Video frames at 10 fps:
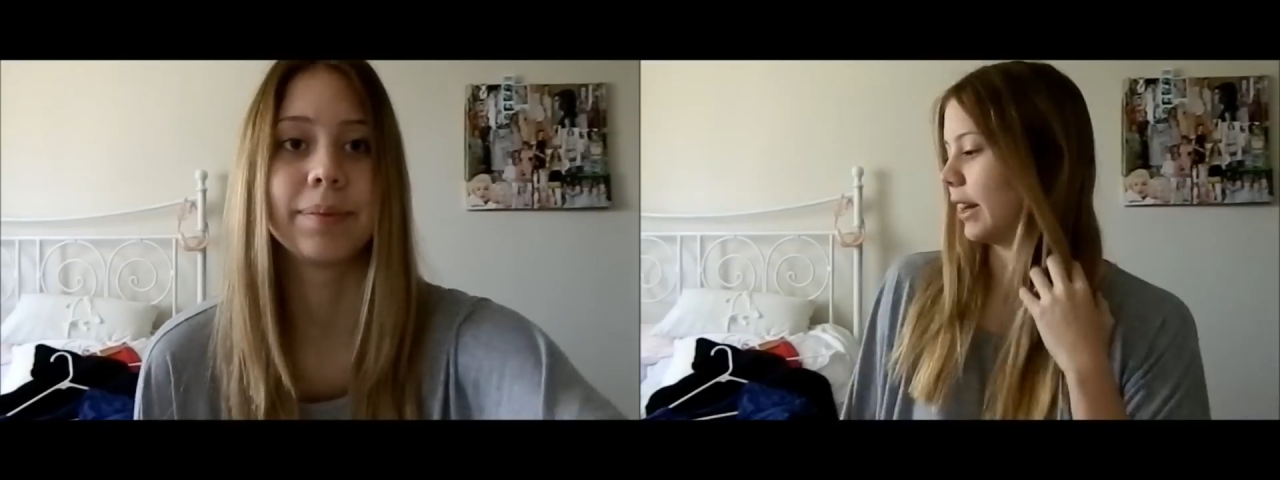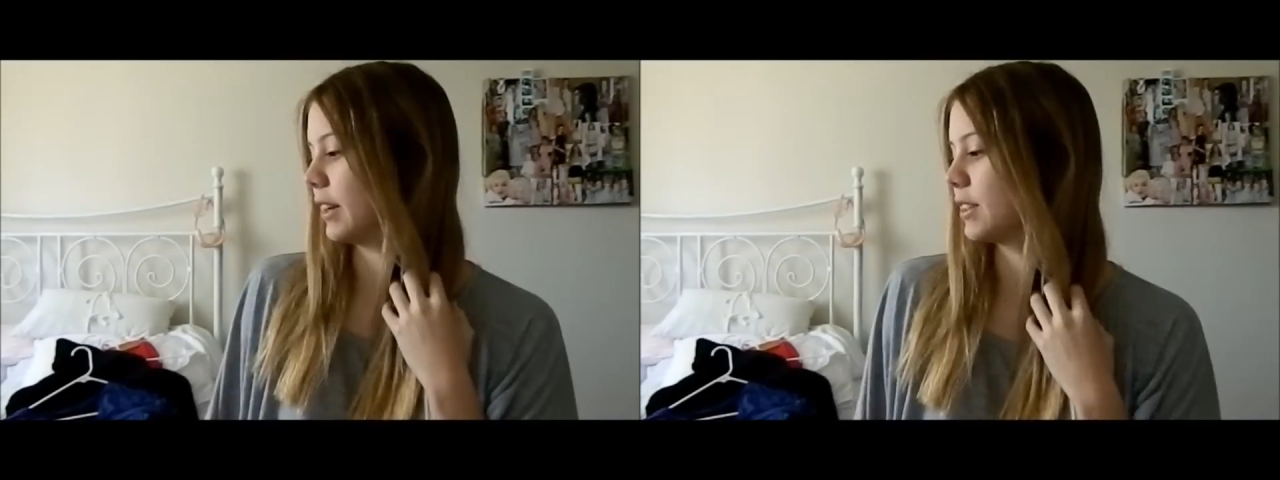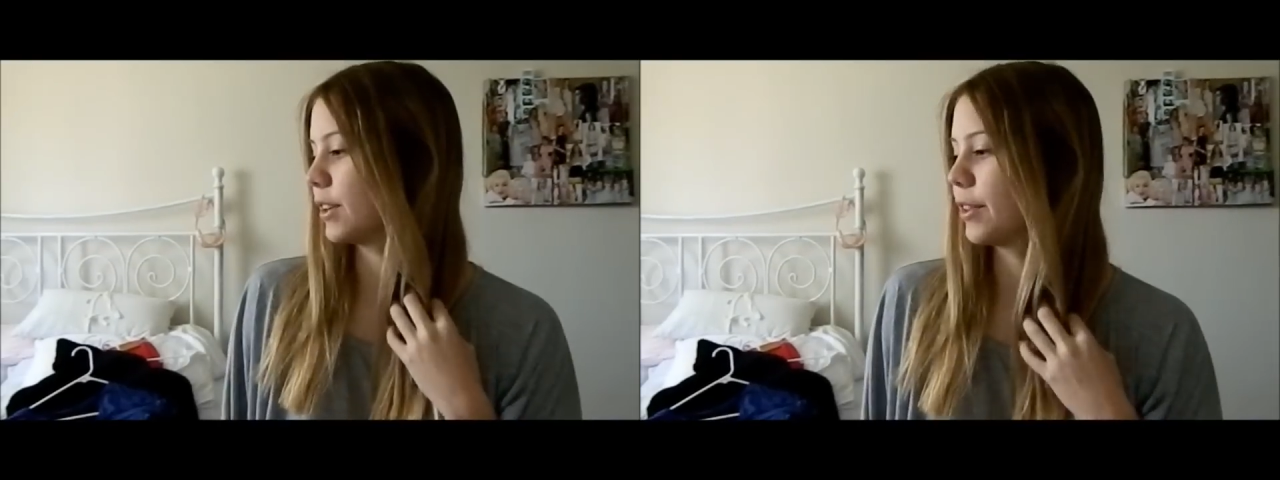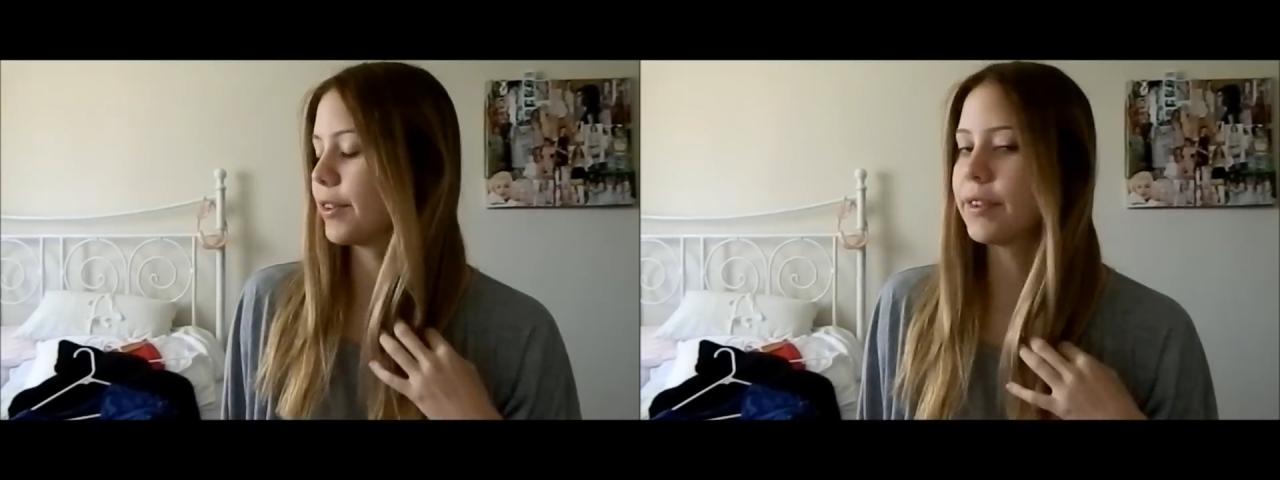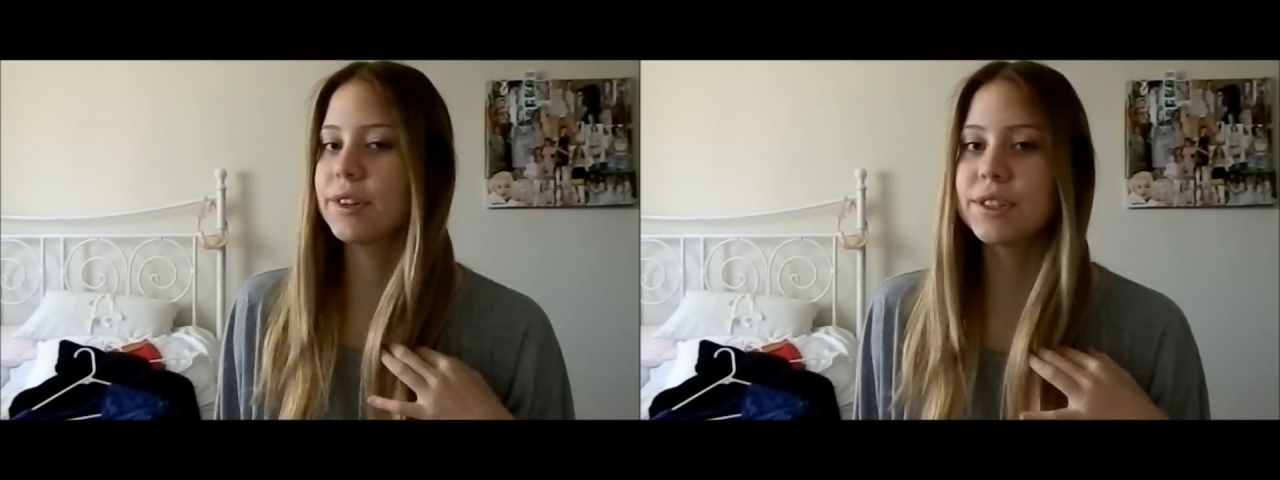And so the
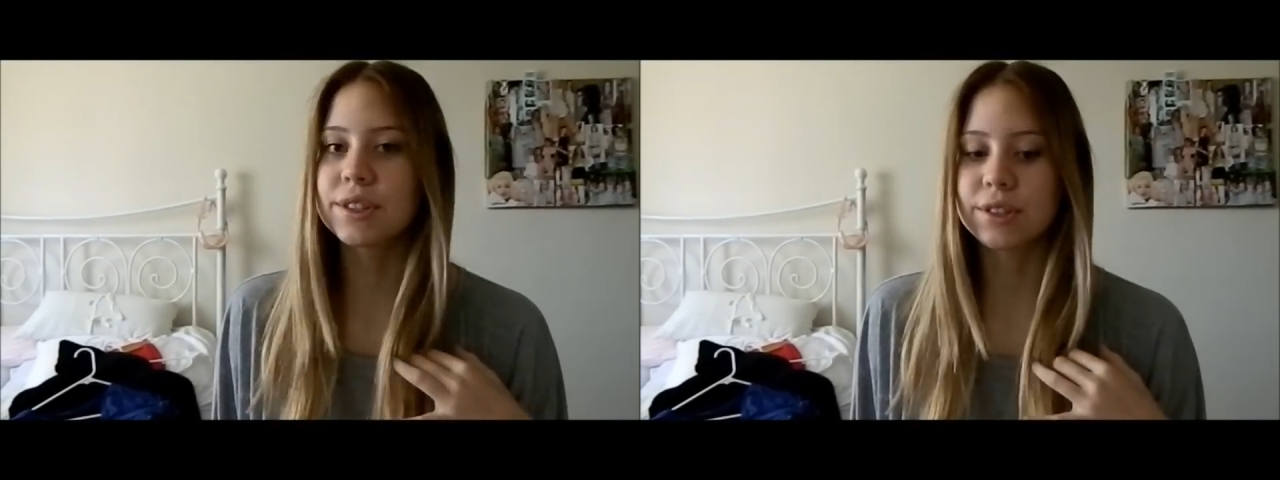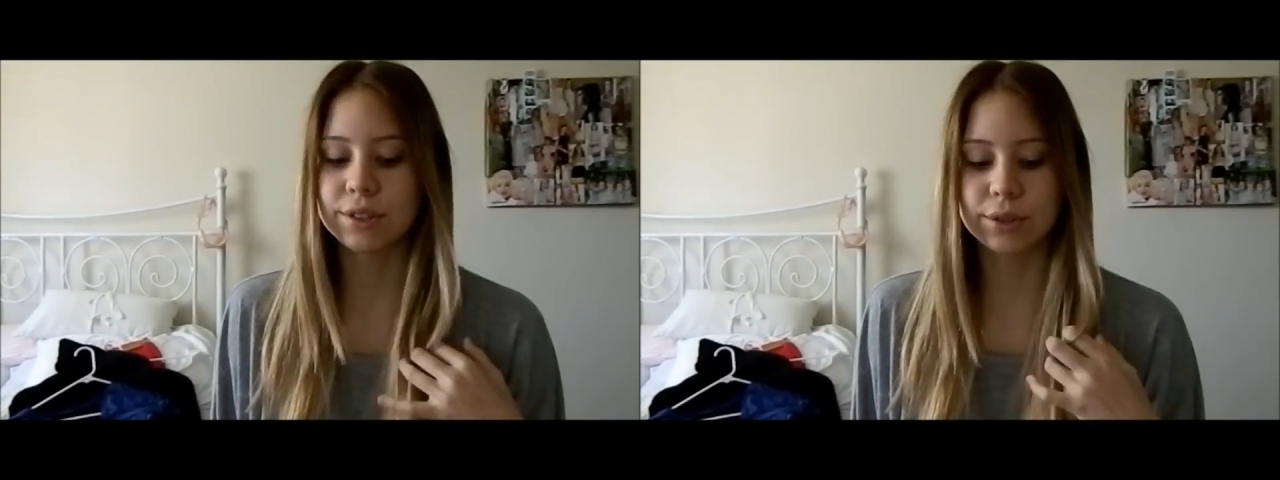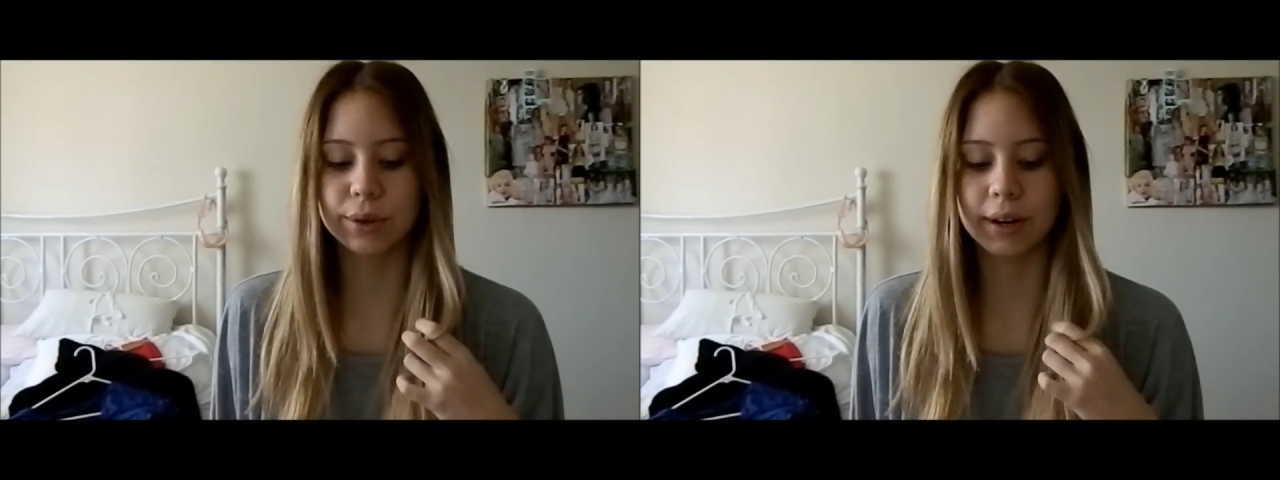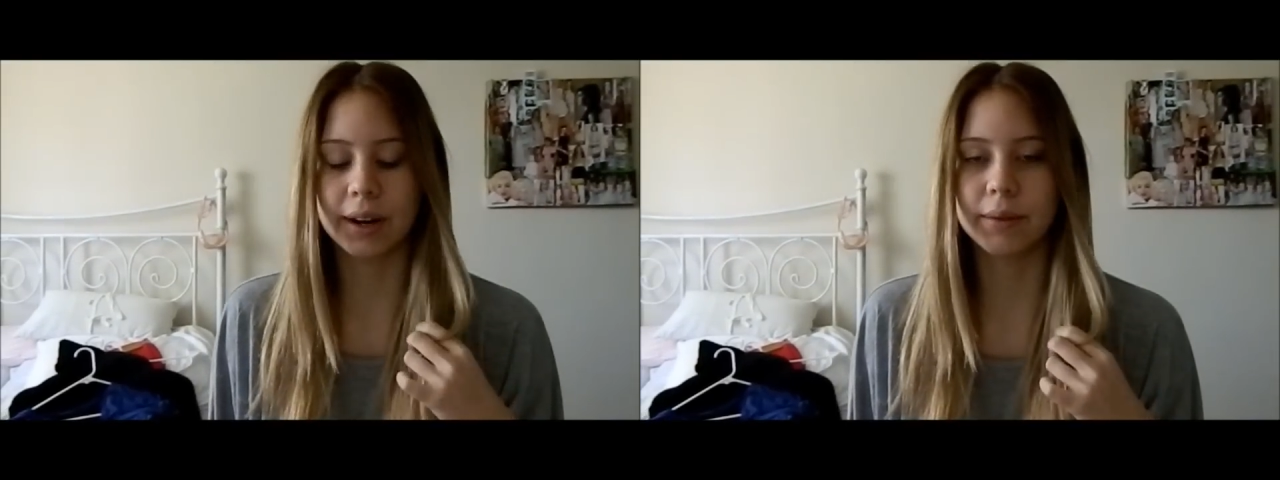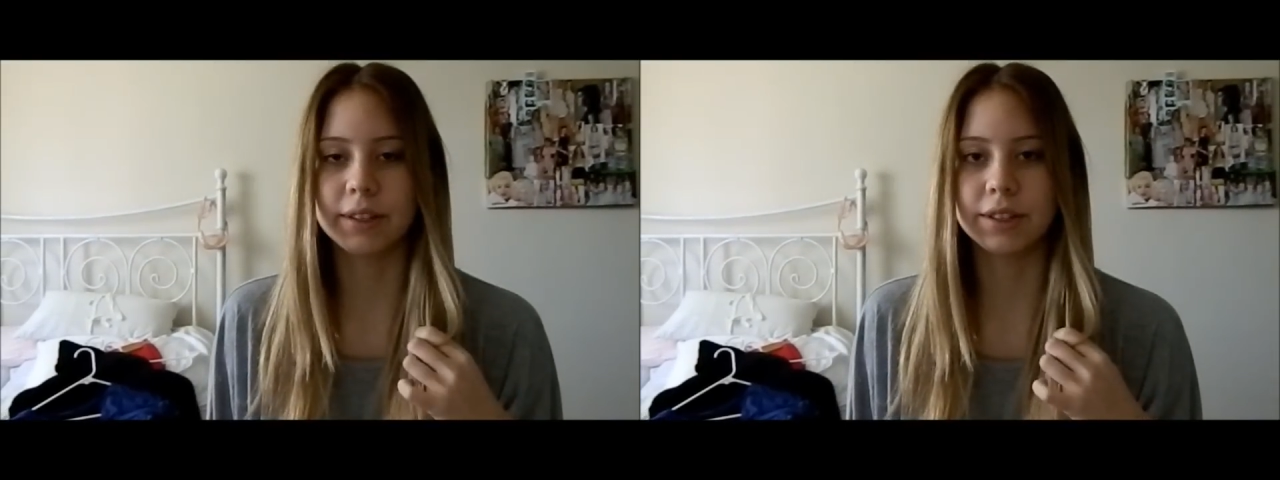first store I
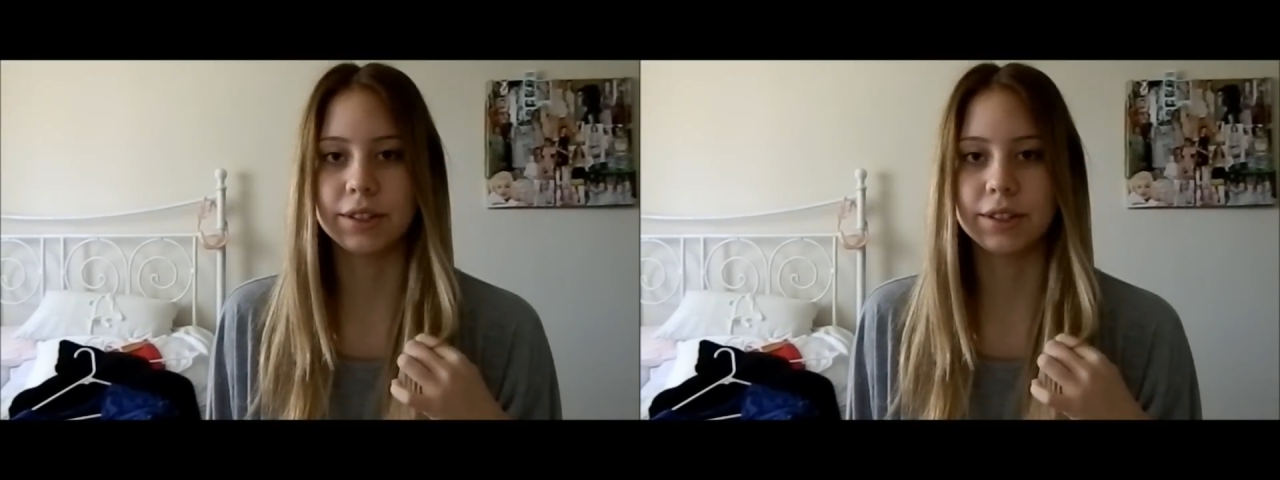went